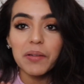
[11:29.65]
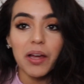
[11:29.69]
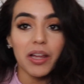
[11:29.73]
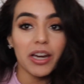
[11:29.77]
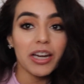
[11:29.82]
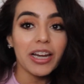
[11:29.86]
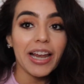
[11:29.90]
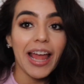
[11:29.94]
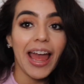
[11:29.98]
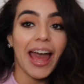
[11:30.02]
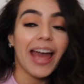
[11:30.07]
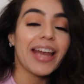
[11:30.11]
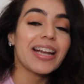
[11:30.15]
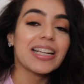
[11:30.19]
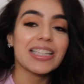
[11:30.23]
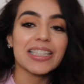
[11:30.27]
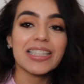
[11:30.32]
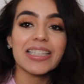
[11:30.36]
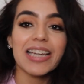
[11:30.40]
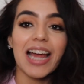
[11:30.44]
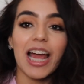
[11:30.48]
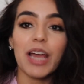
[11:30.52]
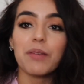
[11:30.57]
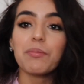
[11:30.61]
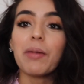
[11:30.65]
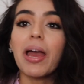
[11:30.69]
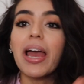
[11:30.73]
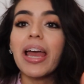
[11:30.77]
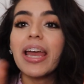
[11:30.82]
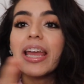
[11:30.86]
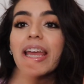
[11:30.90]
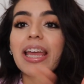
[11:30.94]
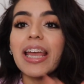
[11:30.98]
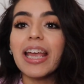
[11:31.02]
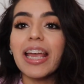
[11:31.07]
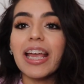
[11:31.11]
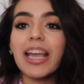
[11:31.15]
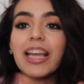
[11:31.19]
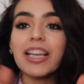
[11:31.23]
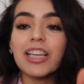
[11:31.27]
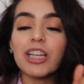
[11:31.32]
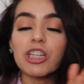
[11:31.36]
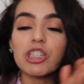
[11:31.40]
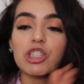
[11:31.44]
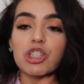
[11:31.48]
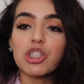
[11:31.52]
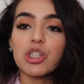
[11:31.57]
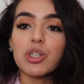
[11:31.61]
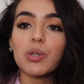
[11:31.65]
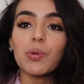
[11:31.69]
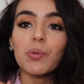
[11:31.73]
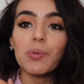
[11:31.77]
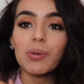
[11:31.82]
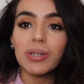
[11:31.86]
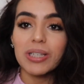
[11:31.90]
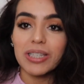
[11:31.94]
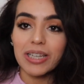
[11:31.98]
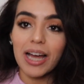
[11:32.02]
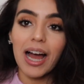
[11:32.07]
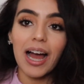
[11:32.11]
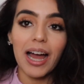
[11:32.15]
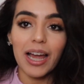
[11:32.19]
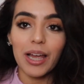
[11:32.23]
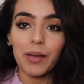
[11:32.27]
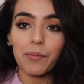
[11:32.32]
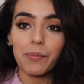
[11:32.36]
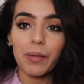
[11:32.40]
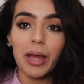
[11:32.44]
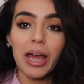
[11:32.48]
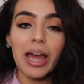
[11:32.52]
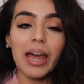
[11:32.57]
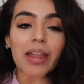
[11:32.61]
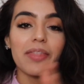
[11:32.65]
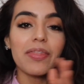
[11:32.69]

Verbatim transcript: not in Hannah's time, in due time.